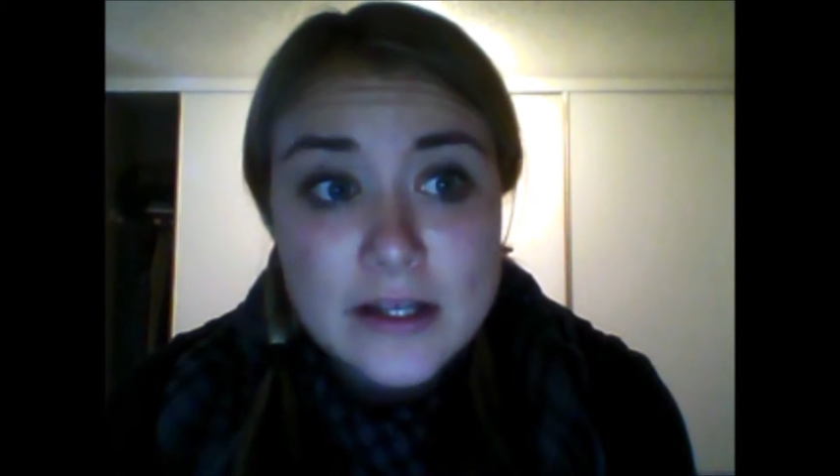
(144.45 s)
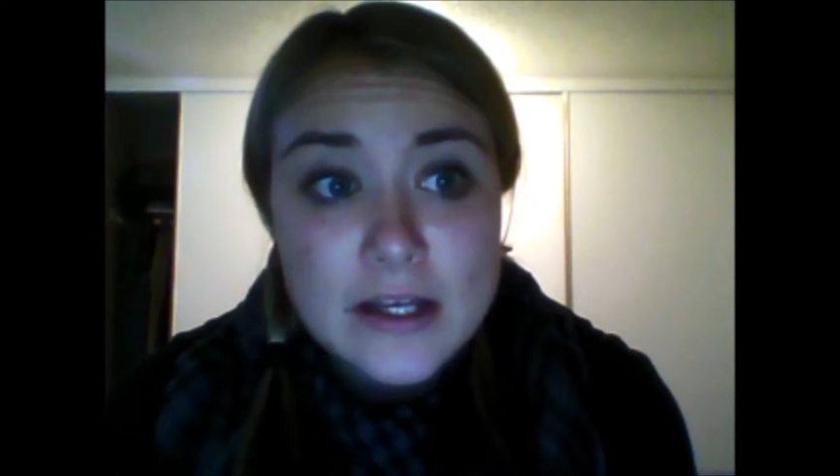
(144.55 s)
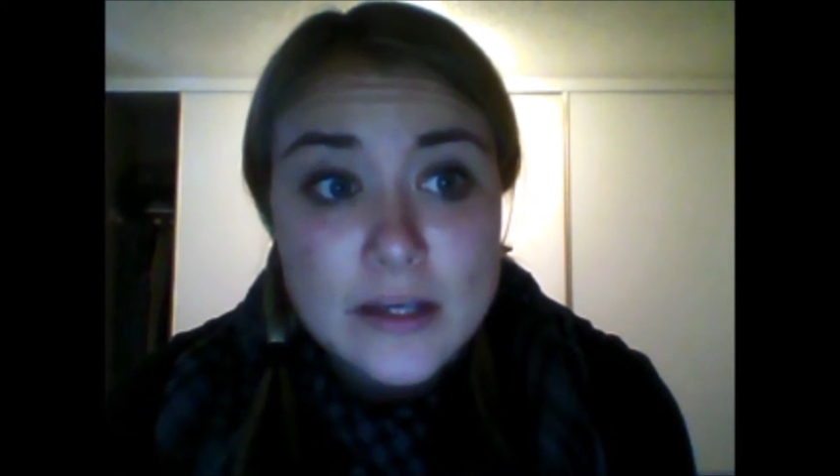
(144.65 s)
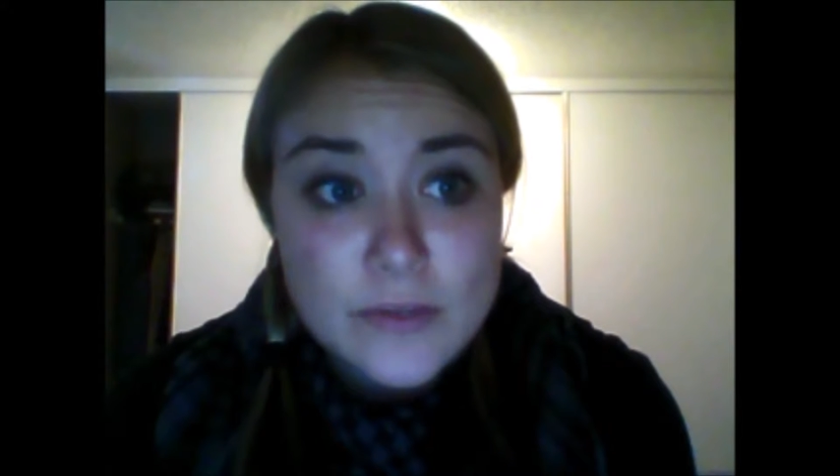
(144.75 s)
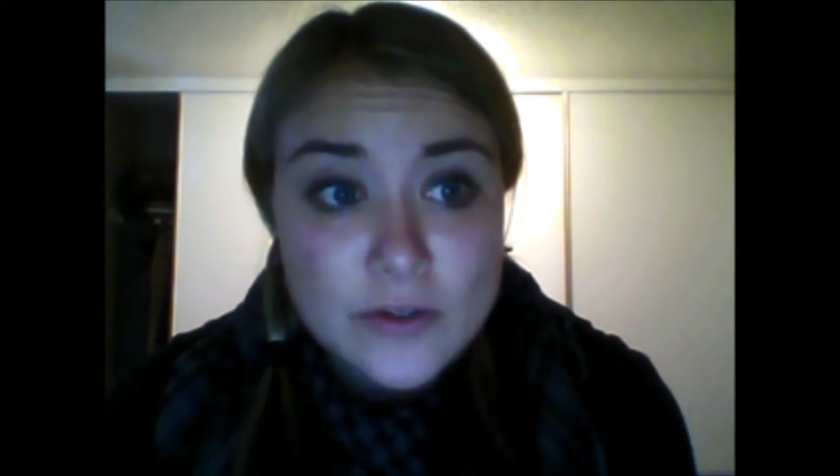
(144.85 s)

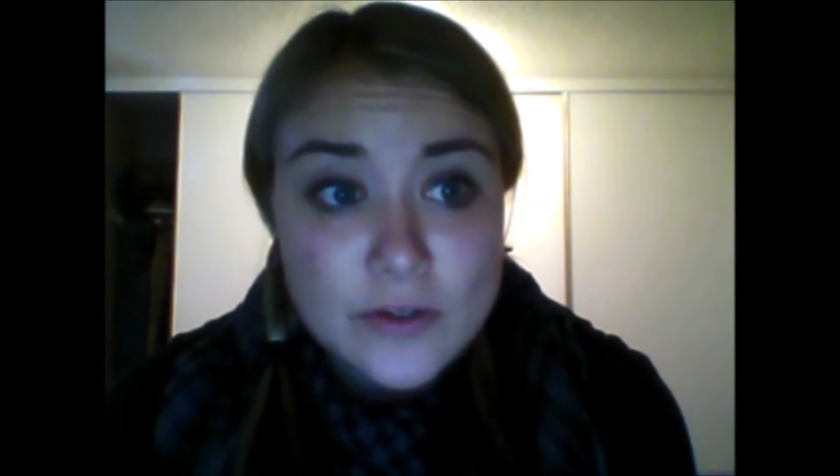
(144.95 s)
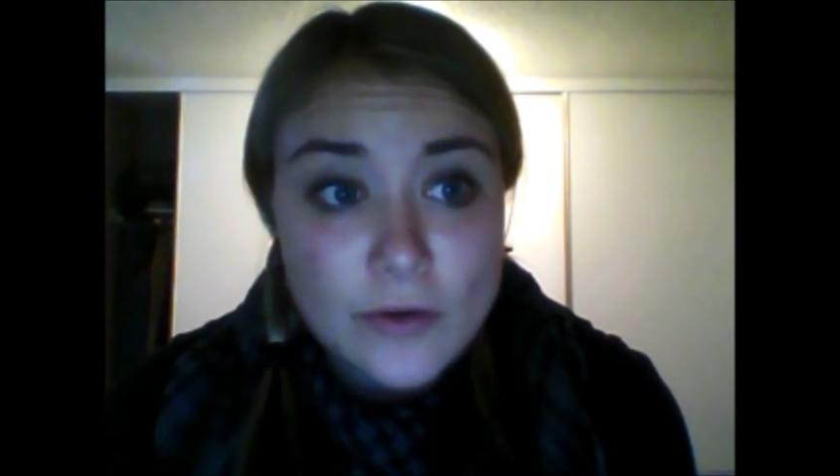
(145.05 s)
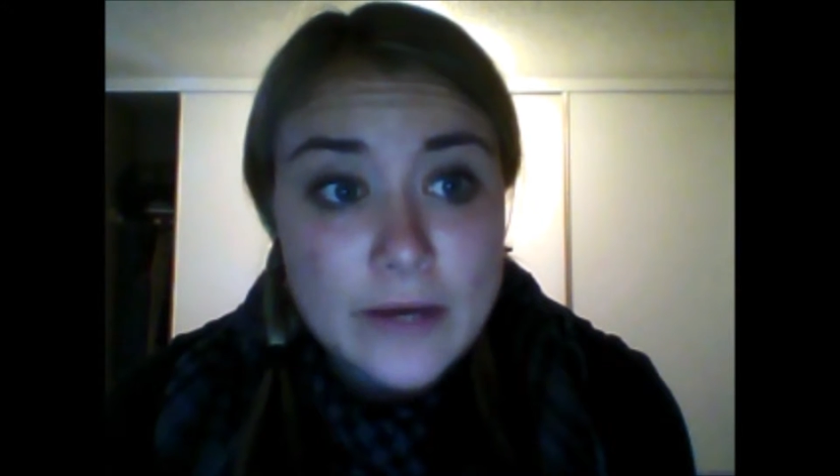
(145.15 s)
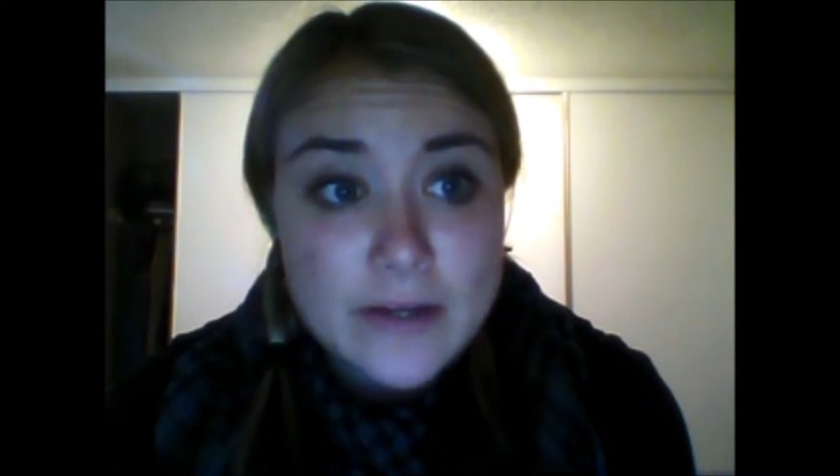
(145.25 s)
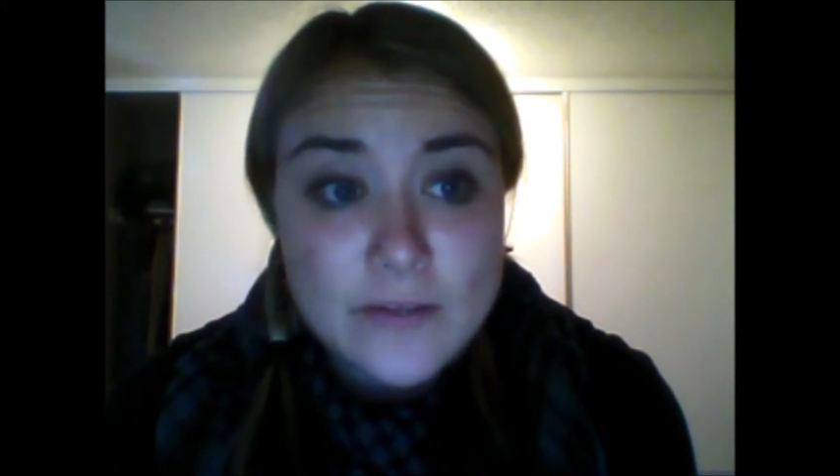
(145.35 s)
it was a
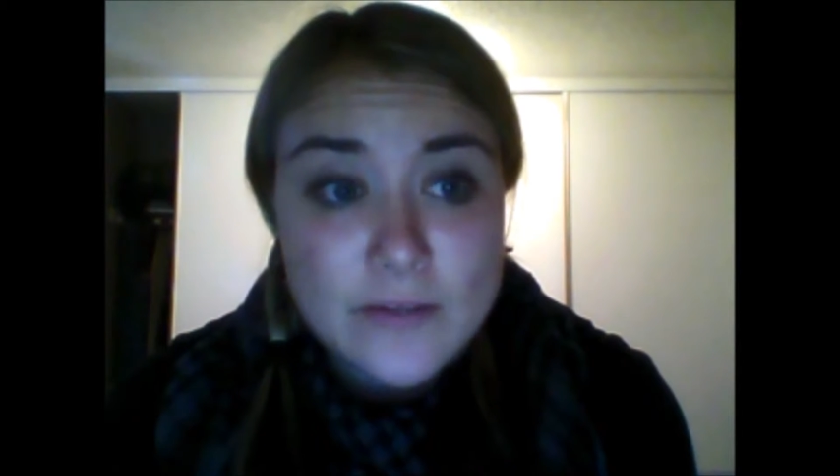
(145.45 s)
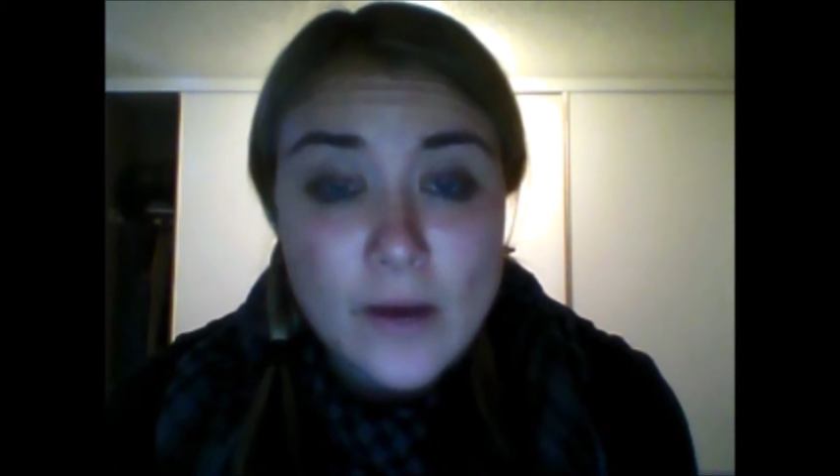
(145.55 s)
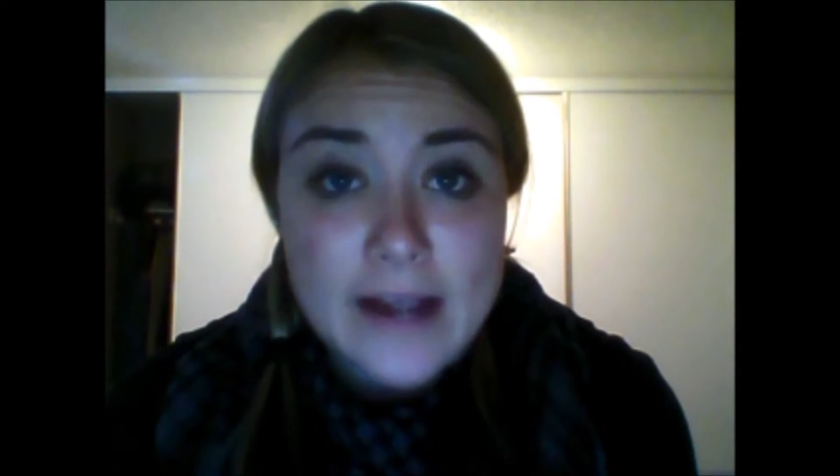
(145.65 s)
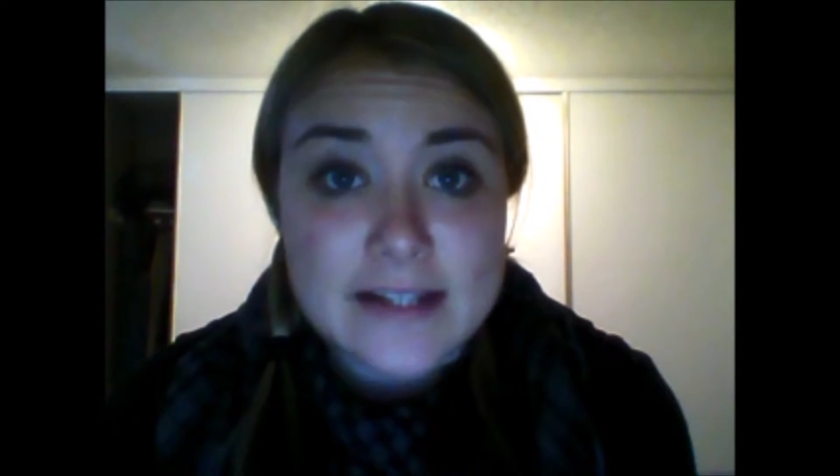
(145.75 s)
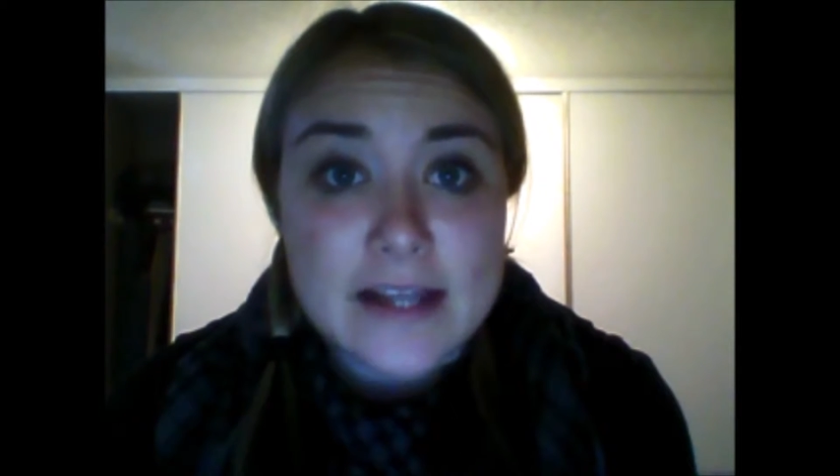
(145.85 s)
great reason
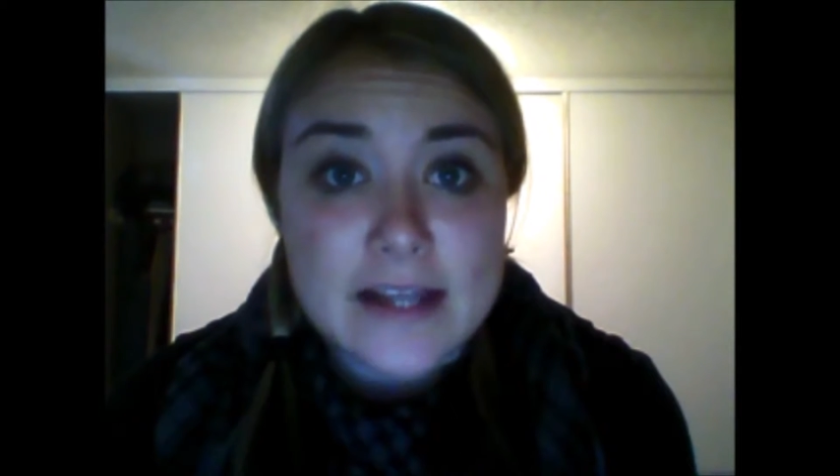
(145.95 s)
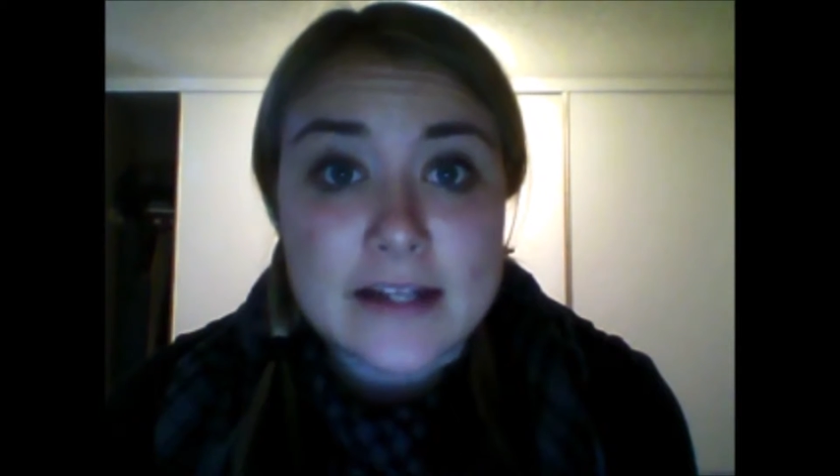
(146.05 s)
why I decided